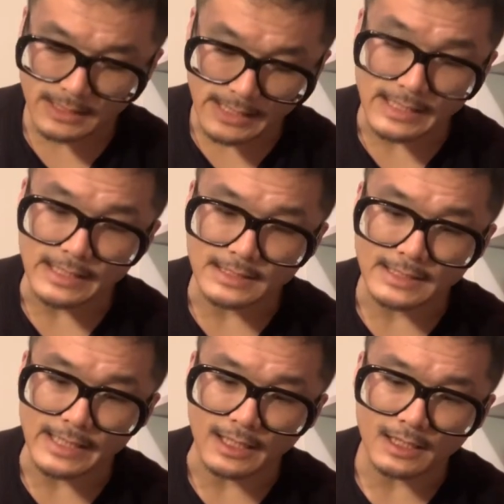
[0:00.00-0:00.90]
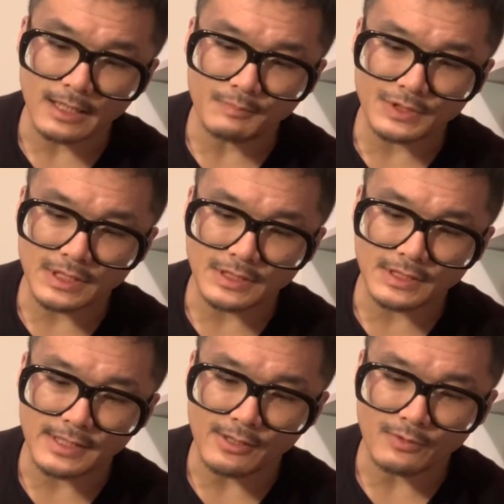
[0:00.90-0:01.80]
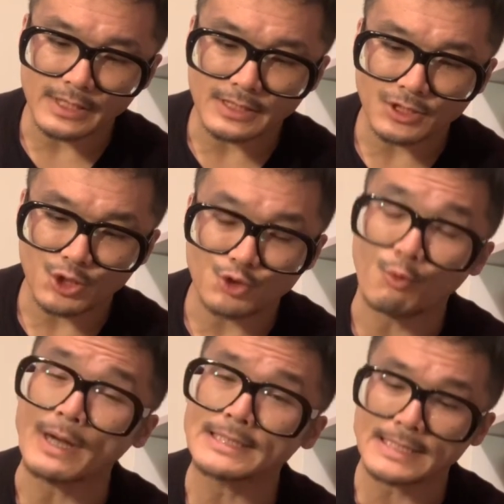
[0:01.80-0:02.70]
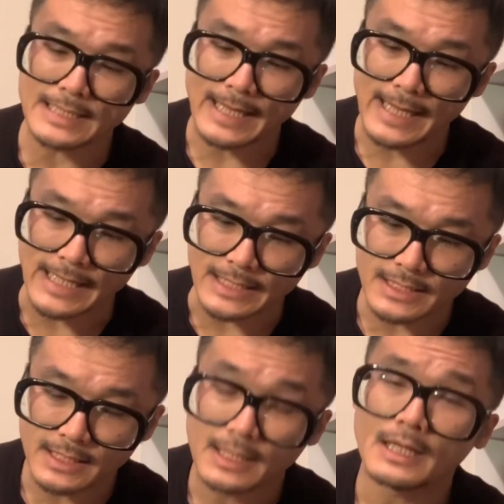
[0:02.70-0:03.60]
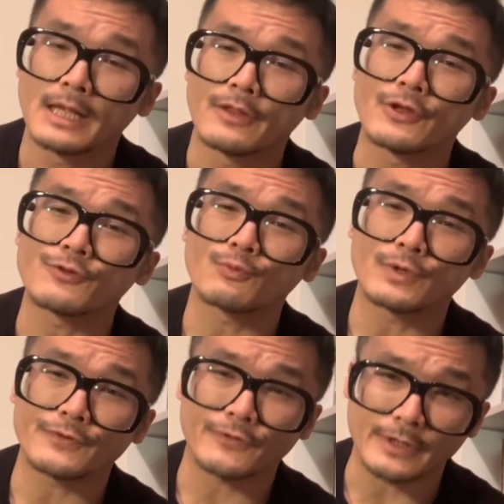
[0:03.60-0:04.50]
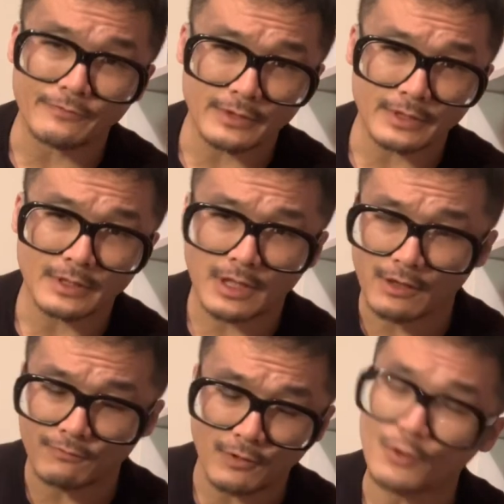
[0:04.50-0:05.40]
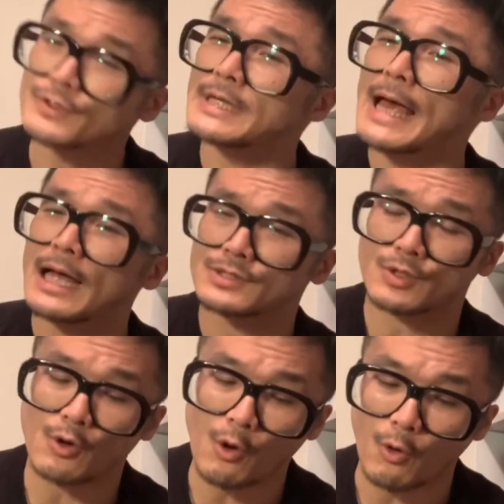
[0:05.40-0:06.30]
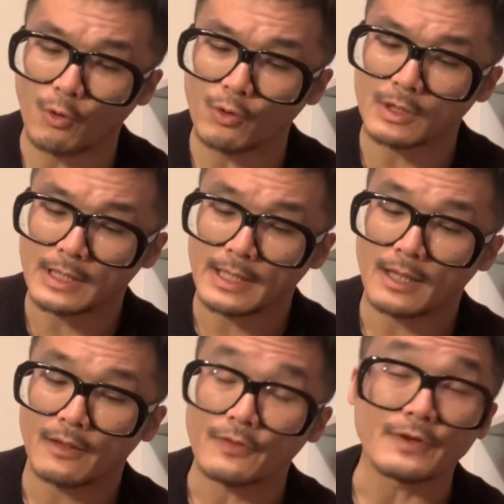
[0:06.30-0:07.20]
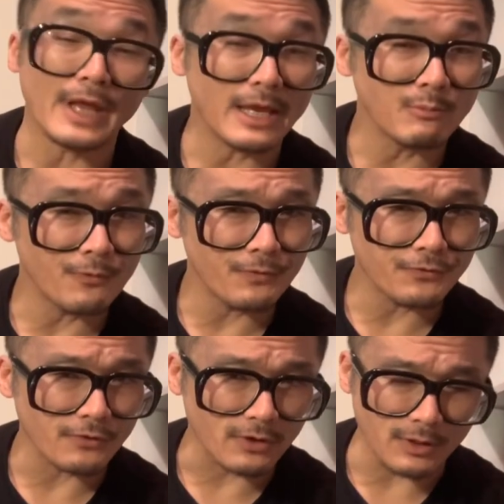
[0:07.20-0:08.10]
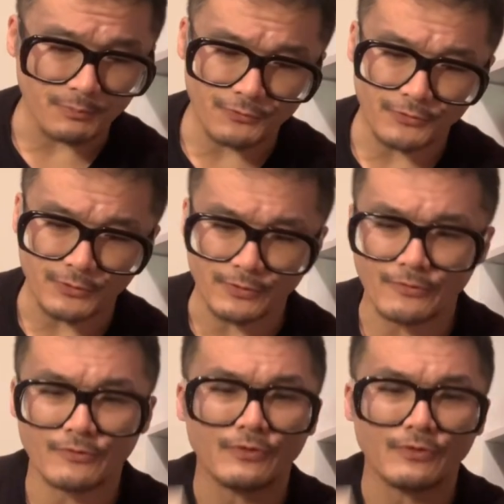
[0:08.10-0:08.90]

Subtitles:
is Eclipse Series 28. This was given a vote as a whole. The name of this Eclipse series is